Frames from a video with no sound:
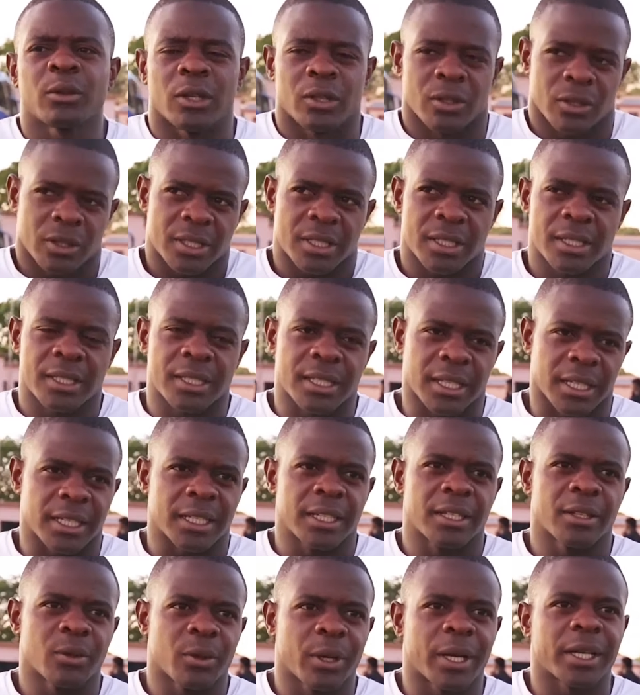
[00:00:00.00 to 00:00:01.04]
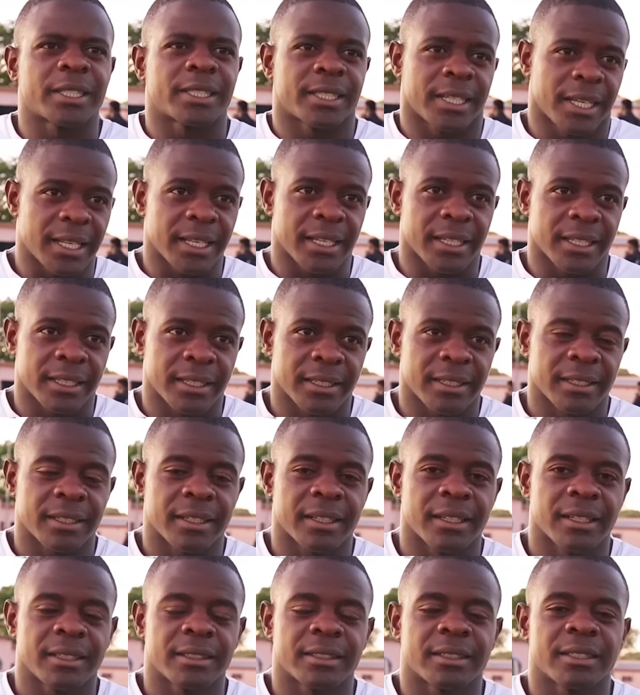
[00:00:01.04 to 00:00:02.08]
we lost training, we are trailing.
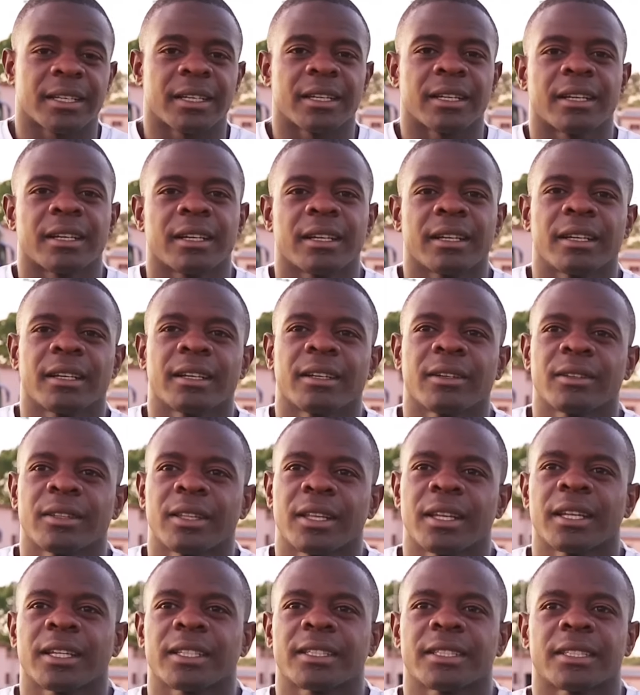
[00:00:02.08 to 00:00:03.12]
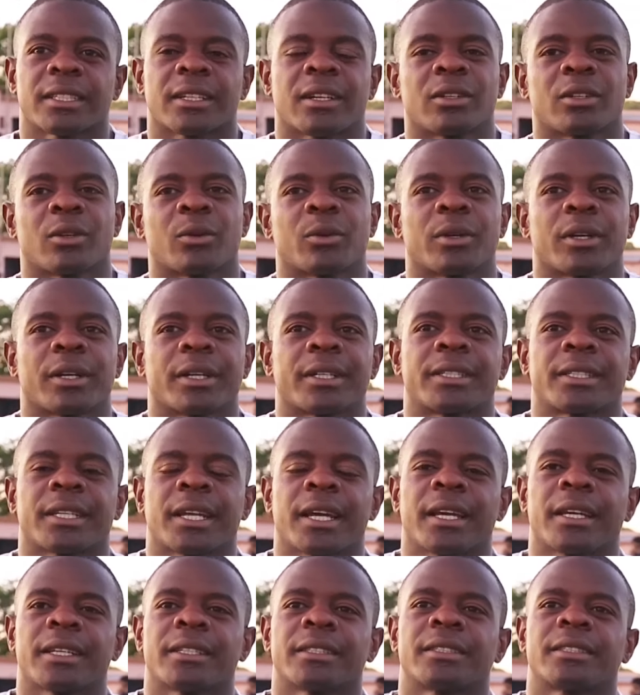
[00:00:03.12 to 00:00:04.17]
And uh, on the next encounter, we will
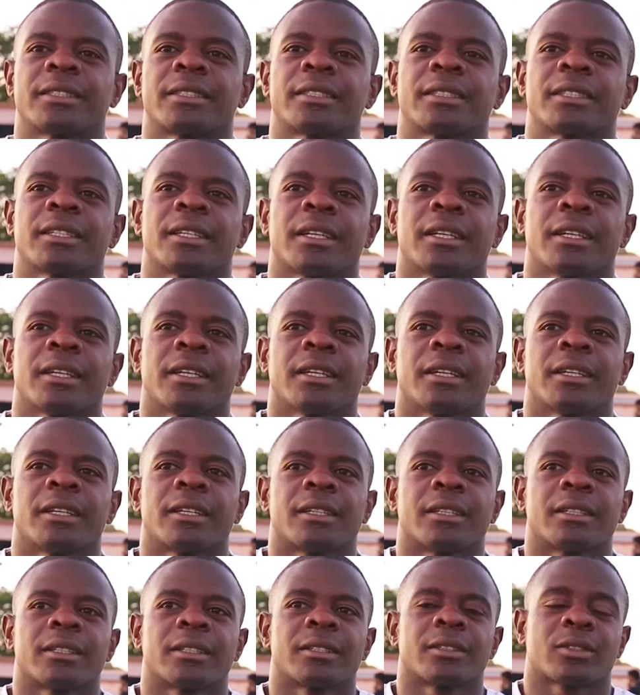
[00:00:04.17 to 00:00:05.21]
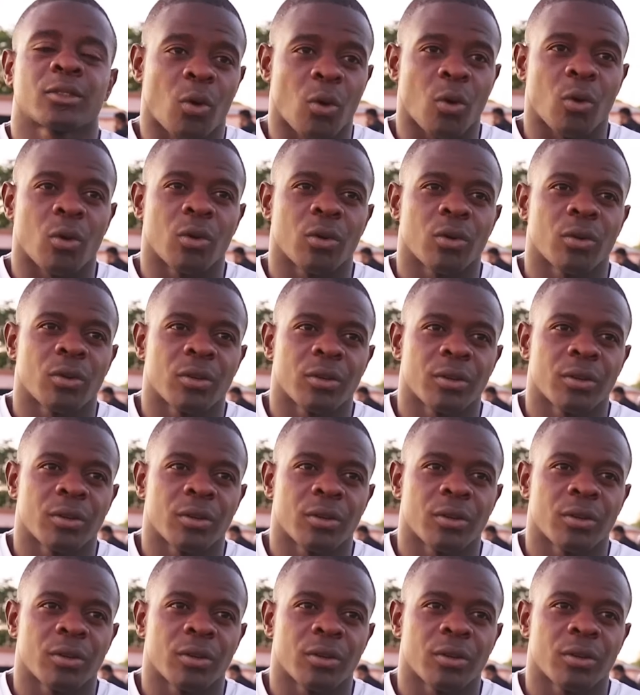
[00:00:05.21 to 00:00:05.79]
try and score